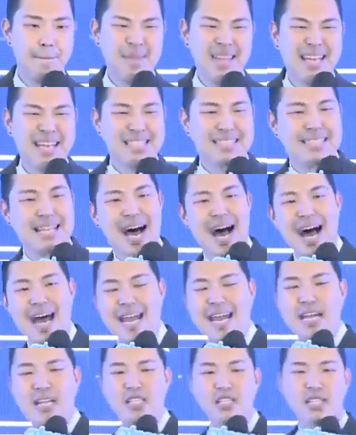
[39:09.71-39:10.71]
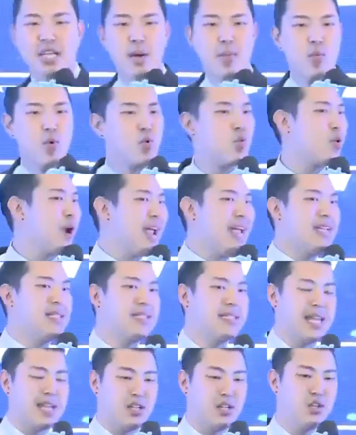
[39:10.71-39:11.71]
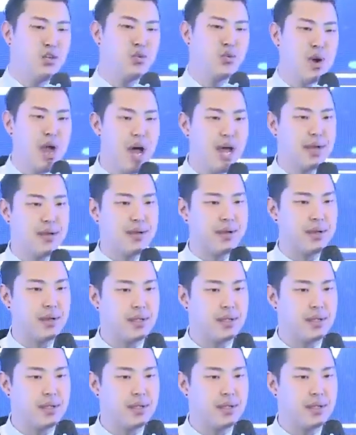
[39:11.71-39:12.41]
It is not some race that you run.